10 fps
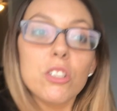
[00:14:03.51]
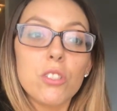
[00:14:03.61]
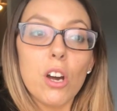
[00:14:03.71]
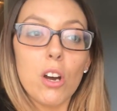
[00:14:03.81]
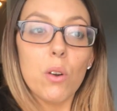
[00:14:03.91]

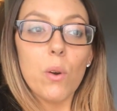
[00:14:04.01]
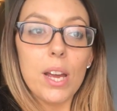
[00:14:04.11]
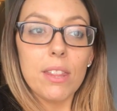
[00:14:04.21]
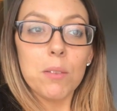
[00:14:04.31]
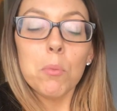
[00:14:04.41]
So
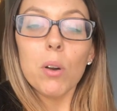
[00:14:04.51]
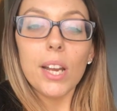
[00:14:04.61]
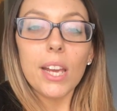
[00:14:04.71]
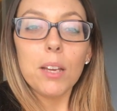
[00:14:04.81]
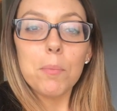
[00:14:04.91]
in the
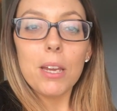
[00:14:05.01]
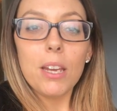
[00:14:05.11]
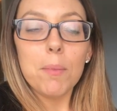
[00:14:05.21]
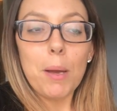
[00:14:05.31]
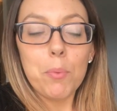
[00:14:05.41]
morning,
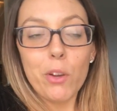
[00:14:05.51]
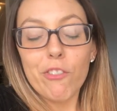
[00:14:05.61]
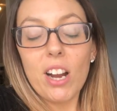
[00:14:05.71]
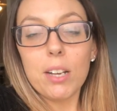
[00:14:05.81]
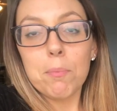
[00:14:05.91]
me, my
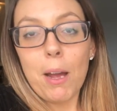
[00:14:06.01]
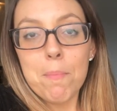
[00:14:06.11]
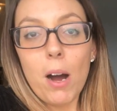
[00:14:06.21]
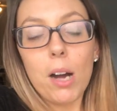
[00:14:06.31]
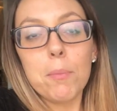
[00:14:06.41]
boyfriend, my
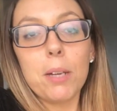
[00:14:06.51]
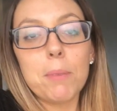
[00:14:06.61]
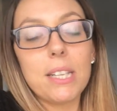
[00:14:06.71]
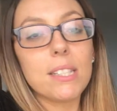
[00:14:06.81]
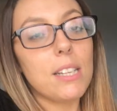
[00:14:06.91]
mom, and
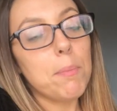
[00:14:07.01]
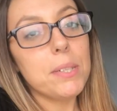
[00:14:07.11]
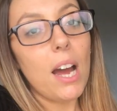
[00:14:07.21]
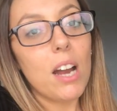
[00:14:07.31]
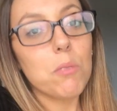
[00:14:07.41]
my
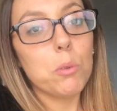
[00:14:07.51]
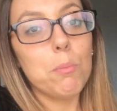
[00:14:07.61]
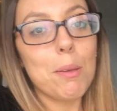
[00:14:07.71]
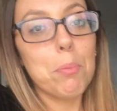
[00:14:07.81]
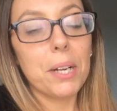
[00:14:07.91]
stepdad will
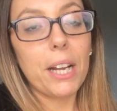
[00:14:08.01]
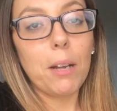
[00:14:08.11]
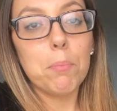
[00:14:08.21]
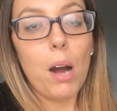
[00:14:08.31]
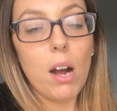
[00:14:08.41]
be
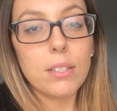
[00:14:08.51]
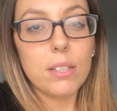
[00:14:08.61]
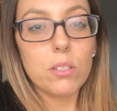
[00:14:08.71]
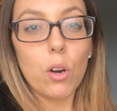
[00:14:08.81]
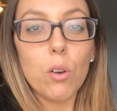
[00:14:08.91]
bringing
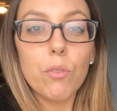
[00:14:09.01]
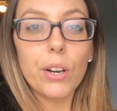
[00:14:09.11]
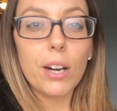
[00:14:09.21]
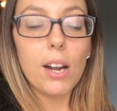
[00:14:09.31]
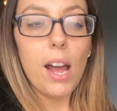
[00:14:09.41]
boxes
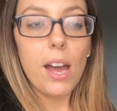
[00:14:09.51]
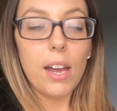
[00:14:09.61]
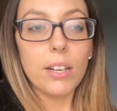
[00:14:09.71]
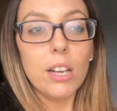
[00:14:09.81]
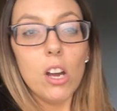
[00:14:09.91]
over
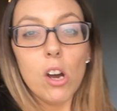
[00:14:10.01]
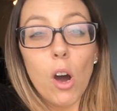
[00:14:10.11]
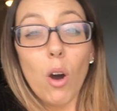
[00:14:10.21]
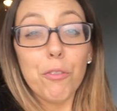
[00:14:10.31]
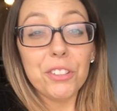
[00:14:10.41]
and
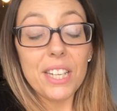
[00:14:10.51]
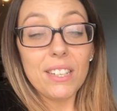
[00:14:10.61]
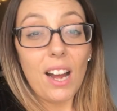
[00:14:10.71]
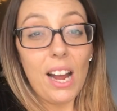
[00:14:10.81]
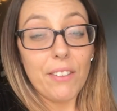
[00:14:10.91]
hopefully
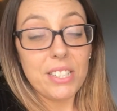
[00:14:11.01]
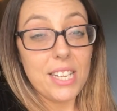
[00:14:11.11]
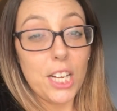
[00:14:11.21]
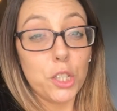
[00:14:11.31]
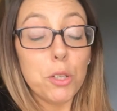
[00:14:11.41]
not have to
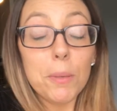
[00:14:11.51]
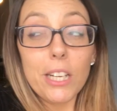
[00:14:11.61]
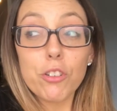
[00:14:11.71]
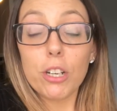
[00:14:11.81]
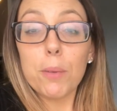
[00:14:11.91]
take too
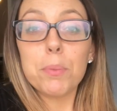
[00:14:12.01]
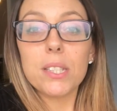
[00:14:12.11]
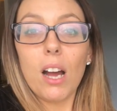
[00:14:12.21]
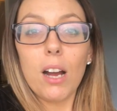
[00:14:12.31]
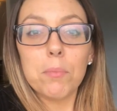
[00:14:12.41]
many trips.
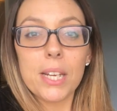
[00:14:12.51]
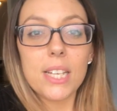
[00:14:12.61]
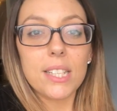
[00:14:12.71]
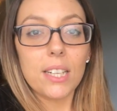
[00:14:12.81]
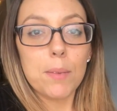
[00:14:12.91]
Um, like
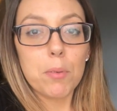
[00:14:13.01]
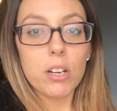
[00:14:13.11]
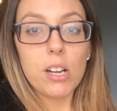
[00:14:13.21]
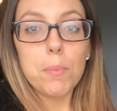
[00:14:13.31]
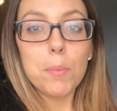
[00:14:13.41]
I said, I brought
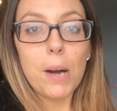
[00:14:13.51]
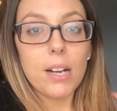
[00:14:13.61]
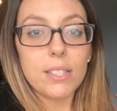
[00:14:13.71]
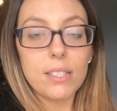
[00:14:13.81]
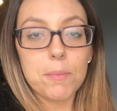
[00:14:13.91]
a couple
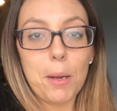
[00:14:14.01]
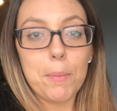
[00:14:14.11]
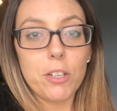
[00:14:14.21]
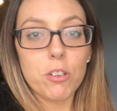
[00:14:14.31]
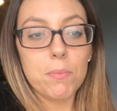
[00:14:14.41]
boxes in my
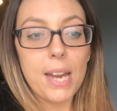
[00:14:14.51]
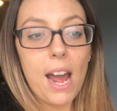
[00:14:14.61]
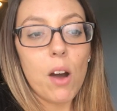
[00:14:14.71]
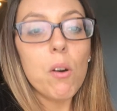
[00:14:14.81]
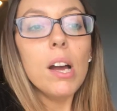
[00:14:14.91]
bedroom
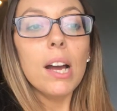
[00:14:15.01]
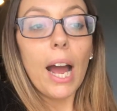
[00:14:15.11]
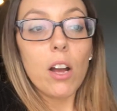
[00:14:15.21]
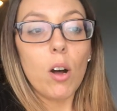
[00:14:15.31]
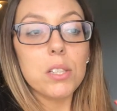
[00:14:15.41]
now.
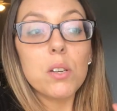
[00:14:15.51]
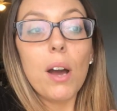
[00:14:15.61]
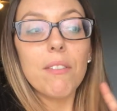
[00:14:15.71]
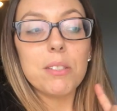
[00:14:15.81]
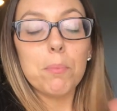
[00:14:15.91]
I also
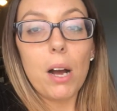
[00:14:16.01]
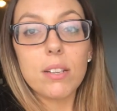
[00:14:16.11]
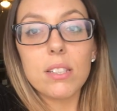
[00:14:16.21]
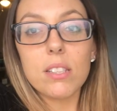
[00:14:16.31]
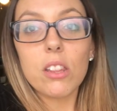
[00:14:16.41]
have some
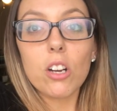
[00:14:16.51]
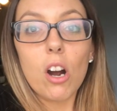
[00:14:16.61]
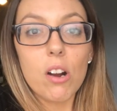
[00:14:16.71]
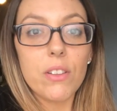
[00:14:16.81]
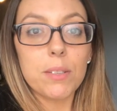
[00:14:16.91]
boxes in the
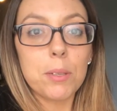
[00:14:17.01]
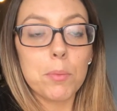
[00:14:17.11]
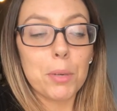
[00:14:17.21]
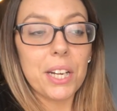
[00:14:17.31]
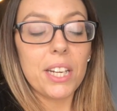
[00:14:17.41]
car that I'm gonna
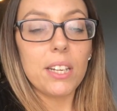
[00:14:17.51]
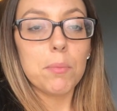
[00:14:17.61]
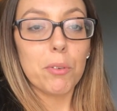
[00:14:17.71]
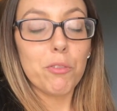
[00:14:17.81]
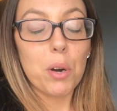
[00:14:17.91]
bring in
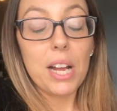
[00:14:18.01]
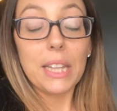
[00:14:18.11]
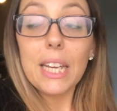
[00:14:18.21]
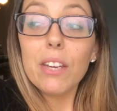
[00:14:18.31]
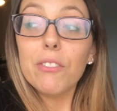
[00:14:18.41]
before
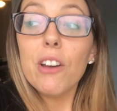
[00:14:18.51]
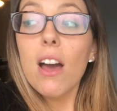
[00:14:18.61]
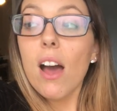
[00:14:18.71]
I leave.